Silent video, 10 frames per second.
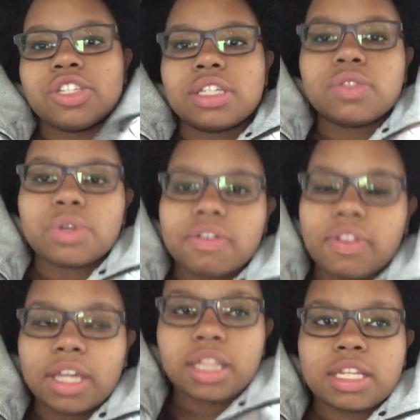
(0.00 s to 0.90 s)
just sort of
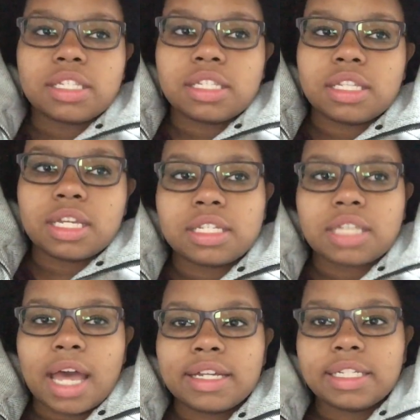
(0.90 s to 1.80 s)
like this
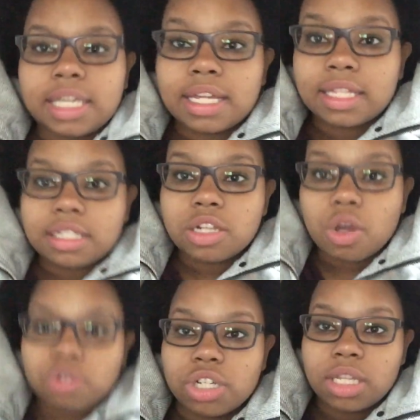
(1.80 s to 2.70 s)
idea, this
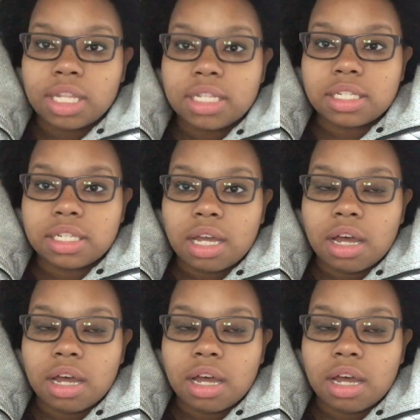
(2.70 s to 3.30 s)
notion, this